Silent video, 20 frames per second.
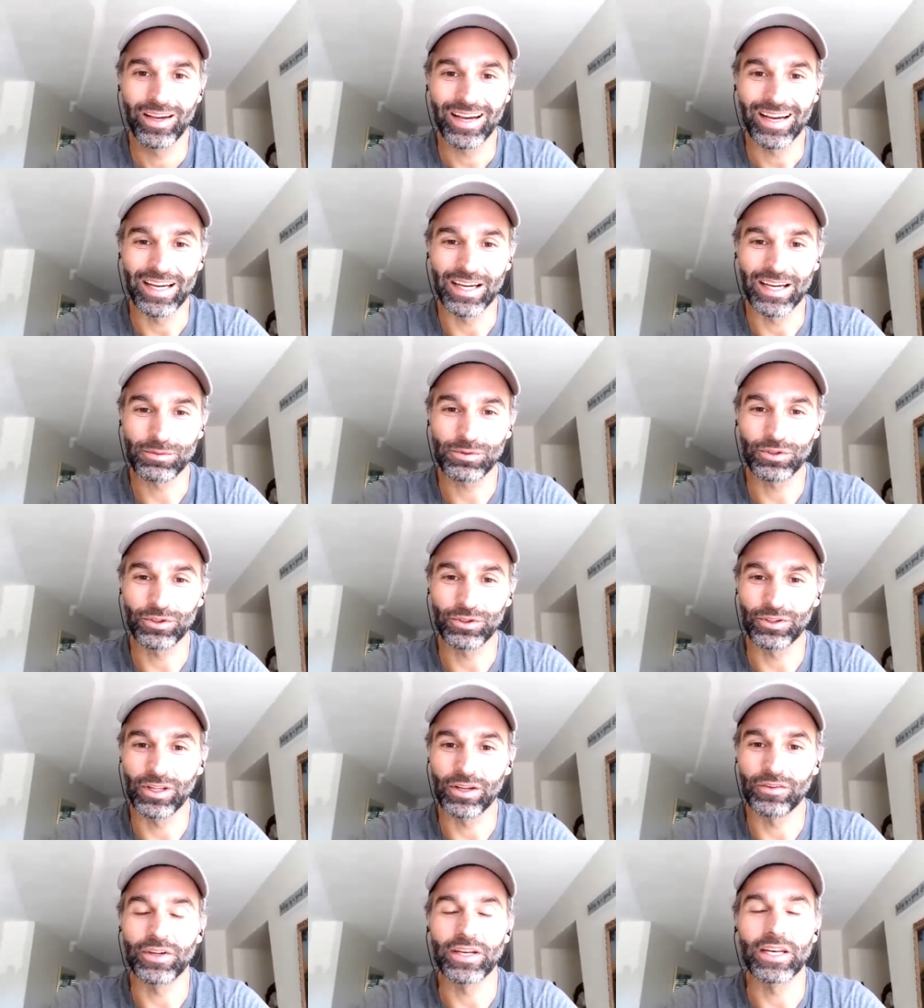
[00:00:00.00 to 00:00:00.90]
I absolutely
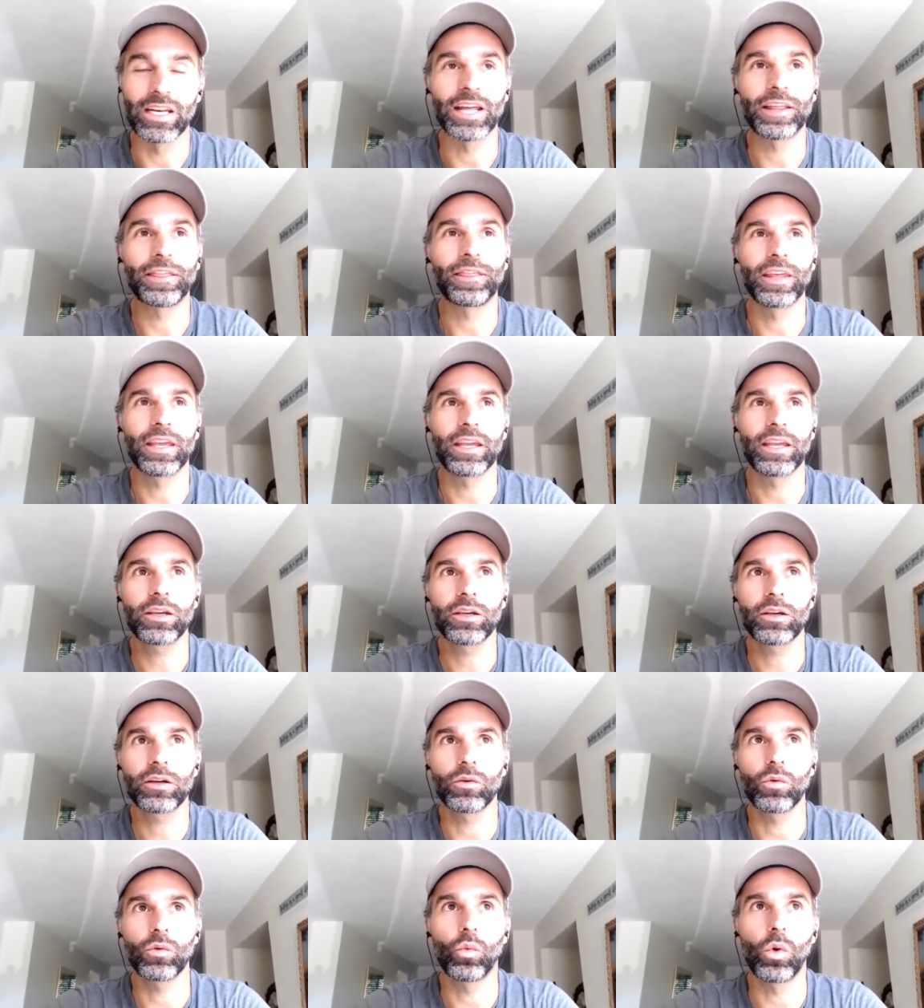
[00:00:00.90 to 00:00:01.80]
love it. And I think
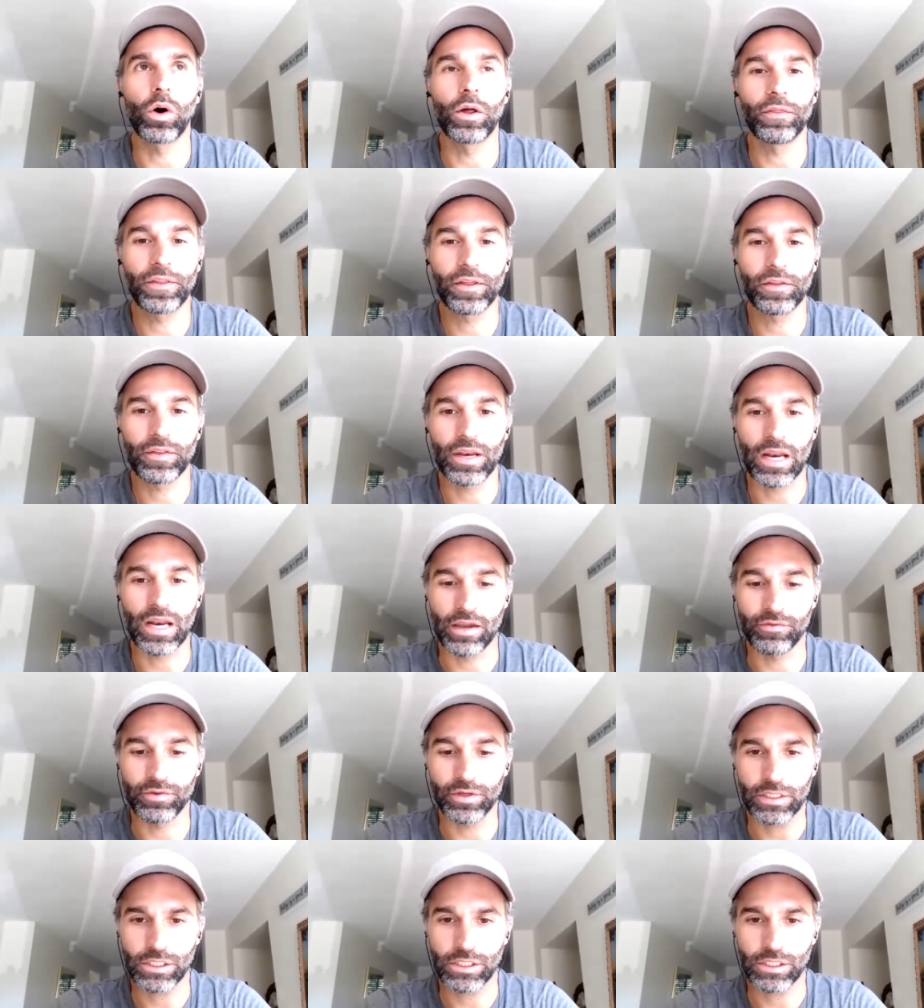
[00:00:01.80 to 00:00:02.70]
one thing that I've
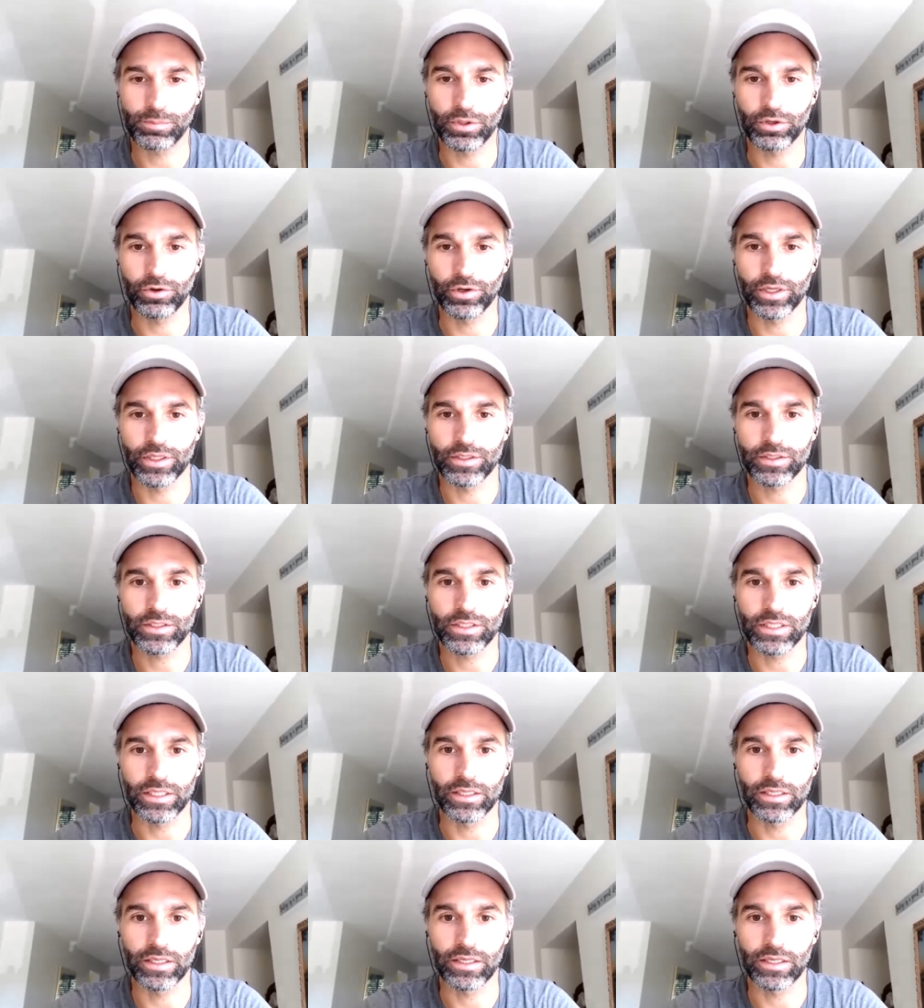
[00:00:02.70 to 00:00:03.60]
experienced
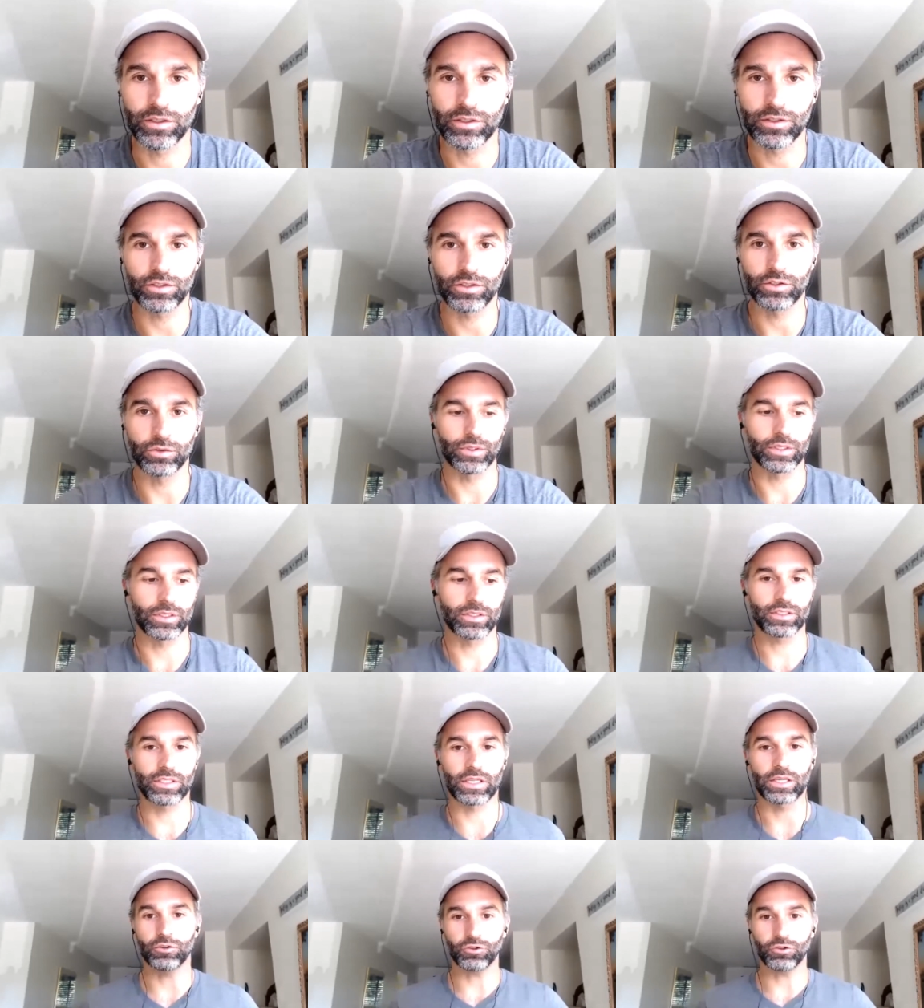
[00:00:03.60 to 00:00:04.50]
in doing
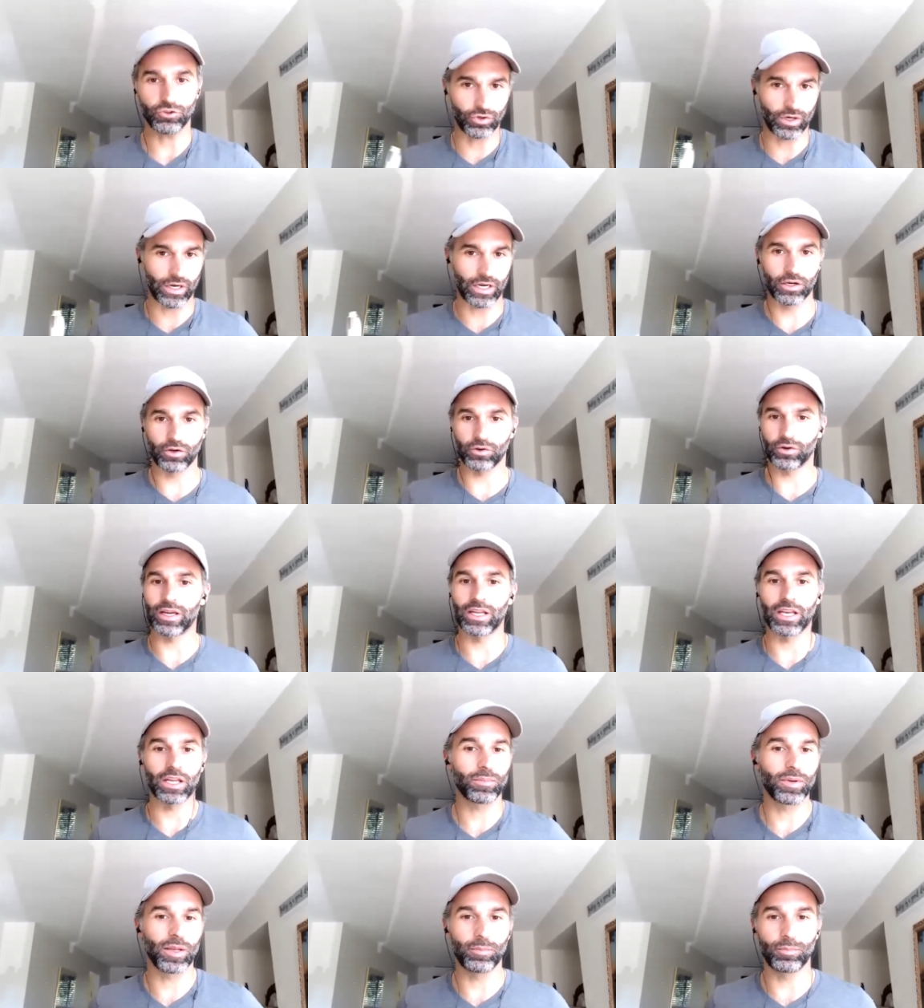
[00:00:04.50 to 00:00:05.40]
sales training or
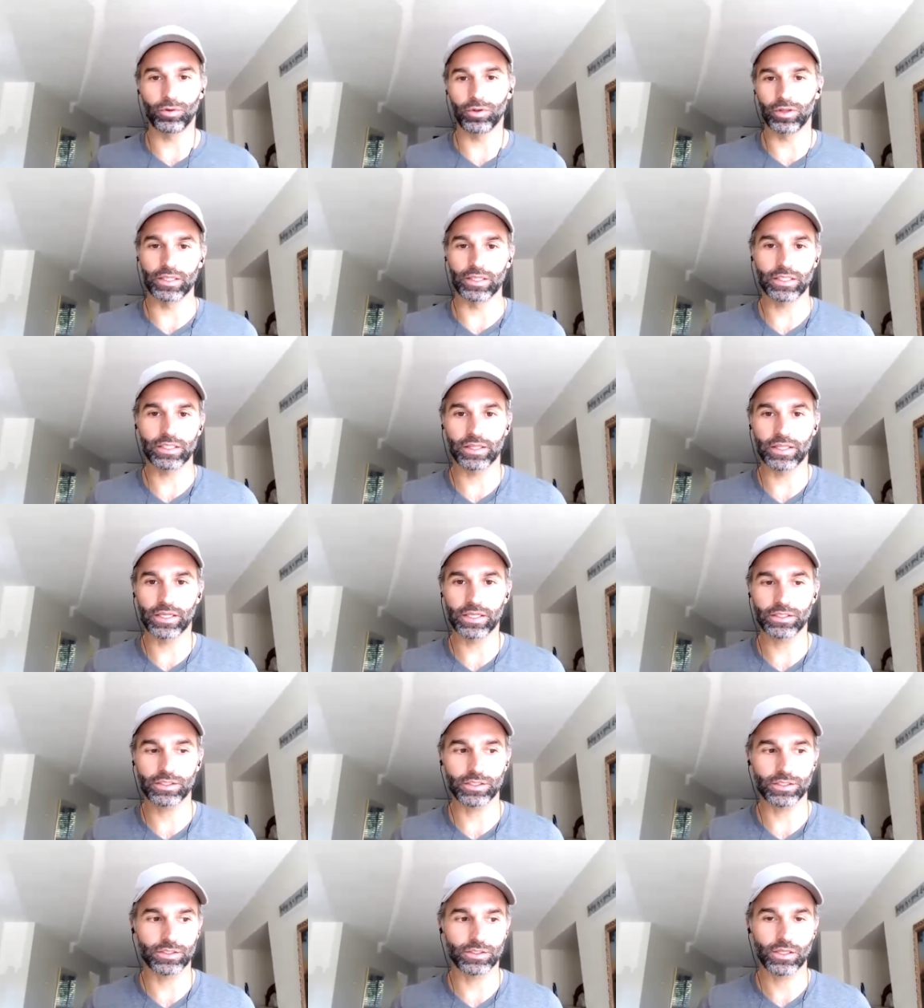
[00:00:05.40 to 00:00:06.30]
getting people into
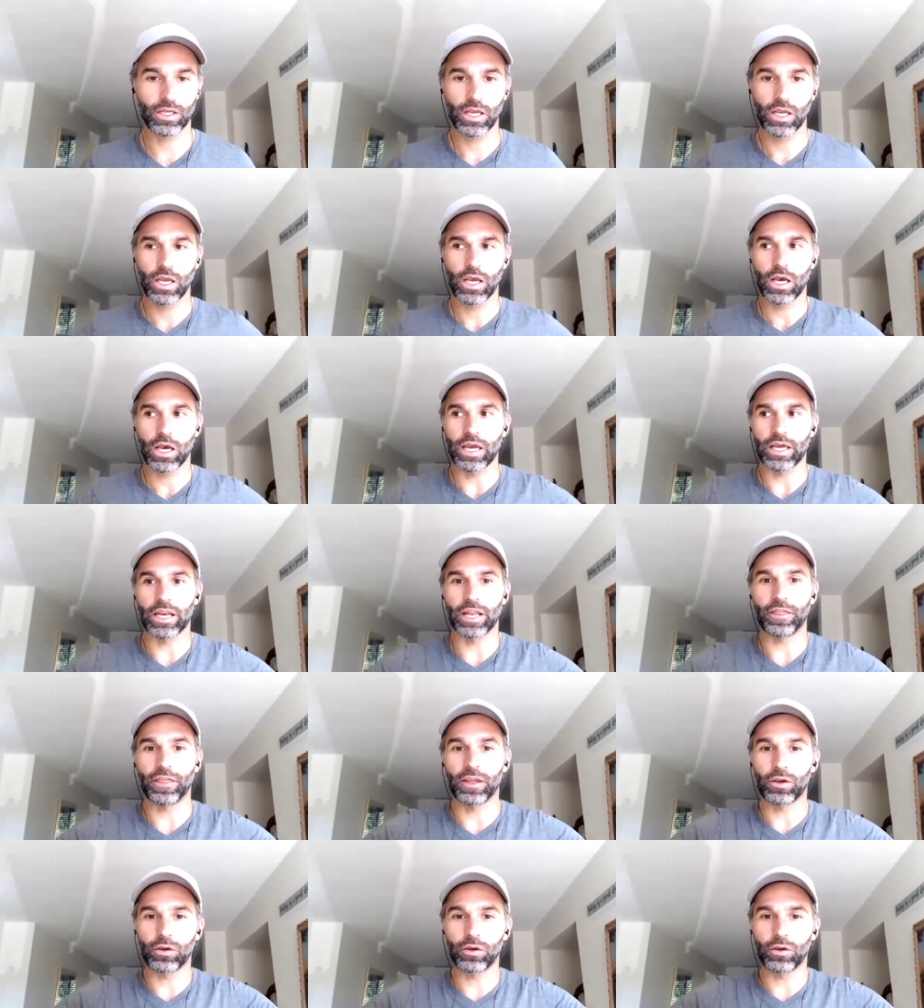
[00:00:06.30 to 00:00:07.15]
this is, and I think